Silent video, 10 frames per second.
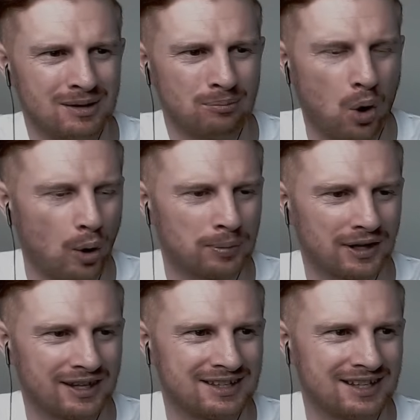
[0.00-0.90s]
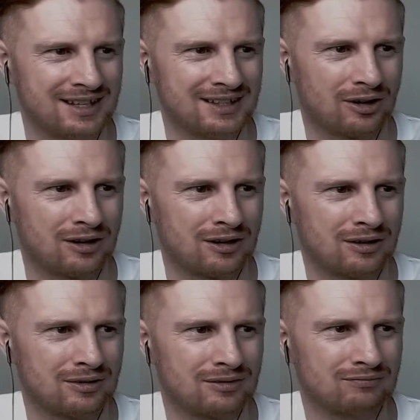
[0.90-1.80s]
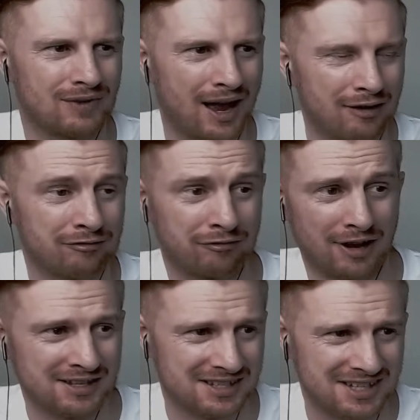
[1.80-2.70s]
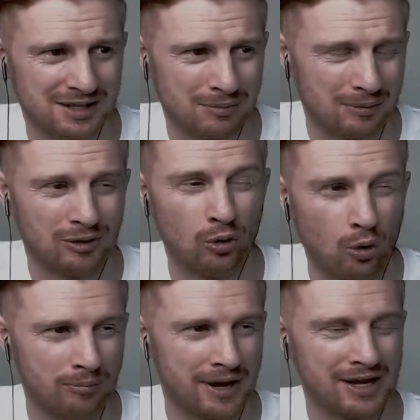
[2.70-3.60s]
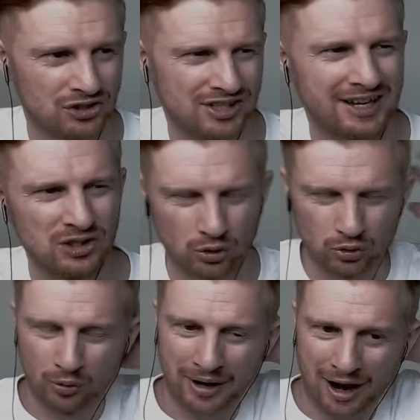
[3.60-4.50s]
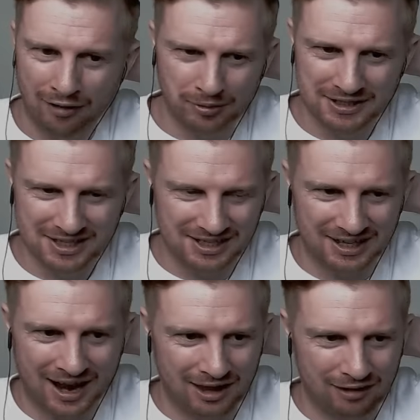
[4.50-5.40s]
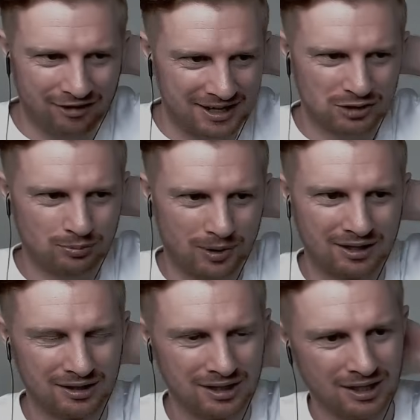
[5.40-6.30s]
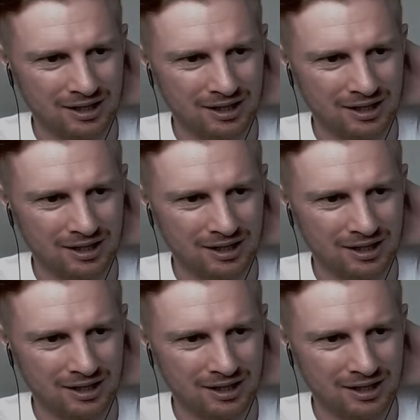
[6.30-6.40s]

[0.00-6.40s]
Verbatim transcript: populated or have, as it says, maybe no major cities, although we have places like Halifax, but